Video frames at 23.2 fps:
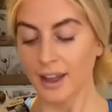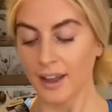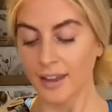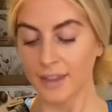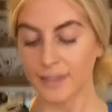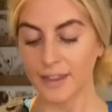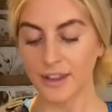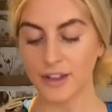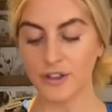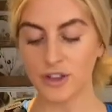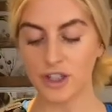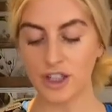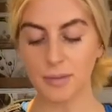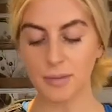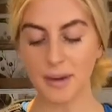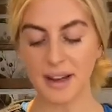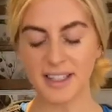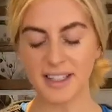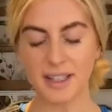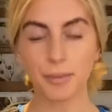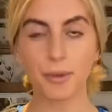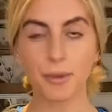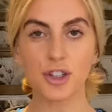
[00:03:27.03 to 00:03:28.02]
This just
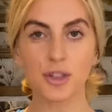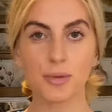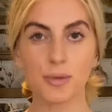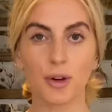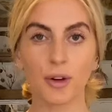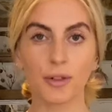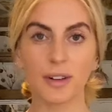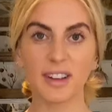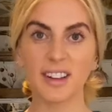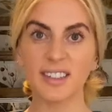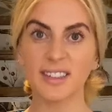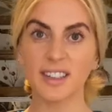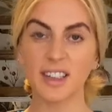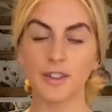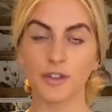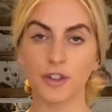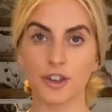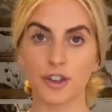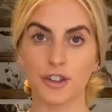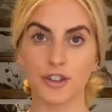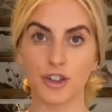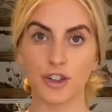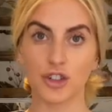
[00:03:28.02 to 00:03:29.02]
makes it much more easy
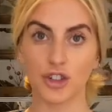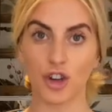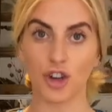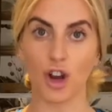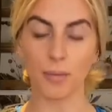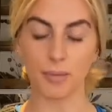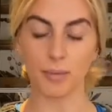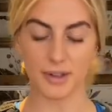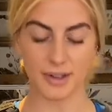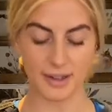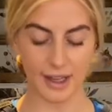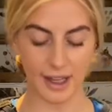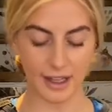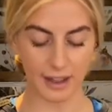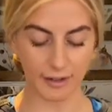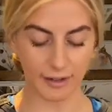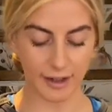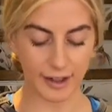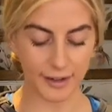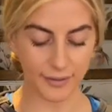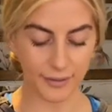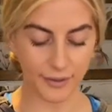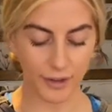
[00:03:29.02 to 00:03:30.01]
for us to chop the
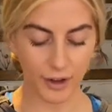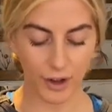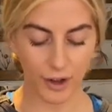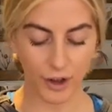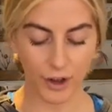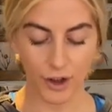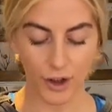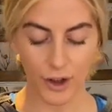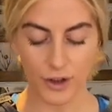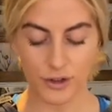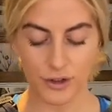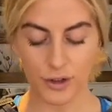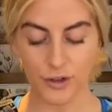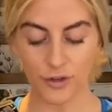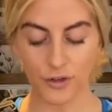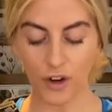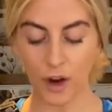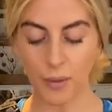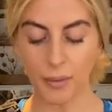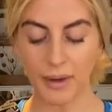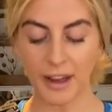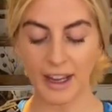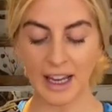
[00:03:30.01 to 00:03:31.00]
celery. So
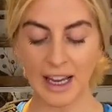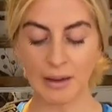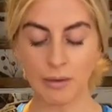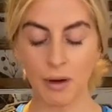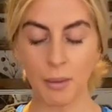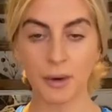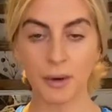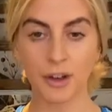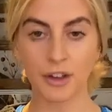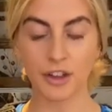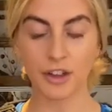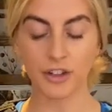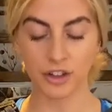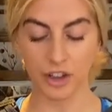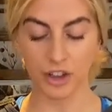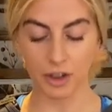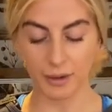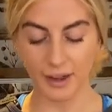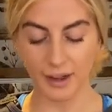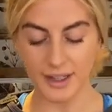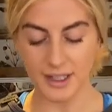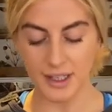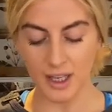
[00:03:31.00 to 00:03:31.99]
from here, what we're going to
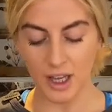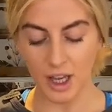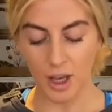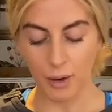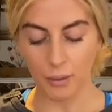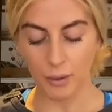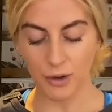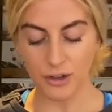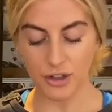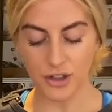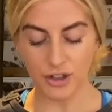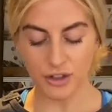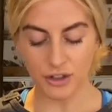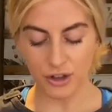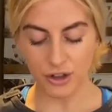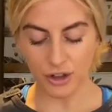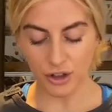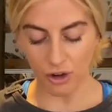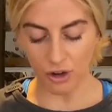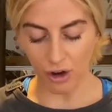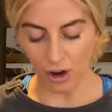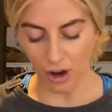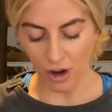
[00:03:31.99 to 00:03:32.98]
do is, we're just
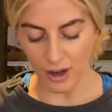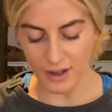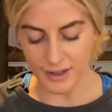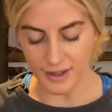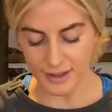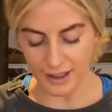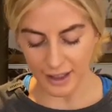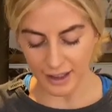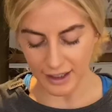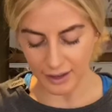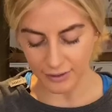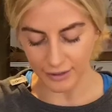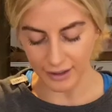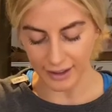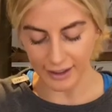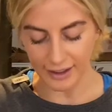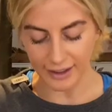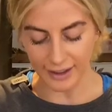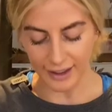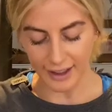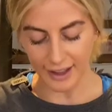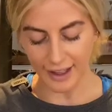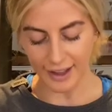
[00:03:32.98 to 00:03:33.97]
going to cut our
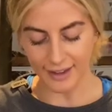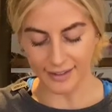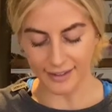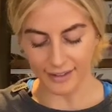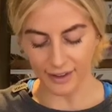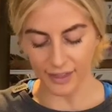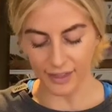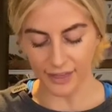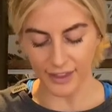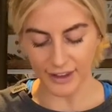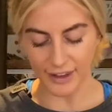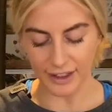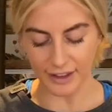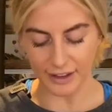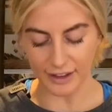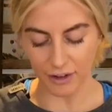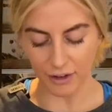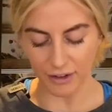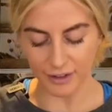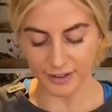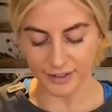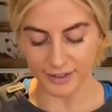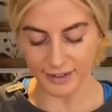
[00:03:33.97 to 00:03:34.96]
celery into thinner
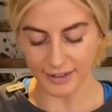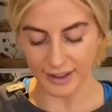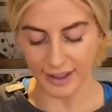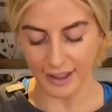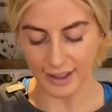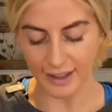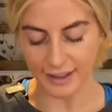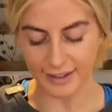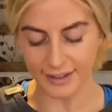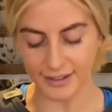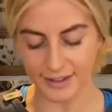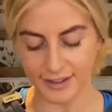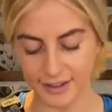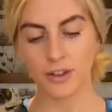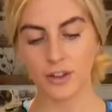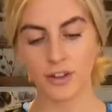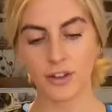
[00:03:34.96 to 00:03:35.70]
little sticks,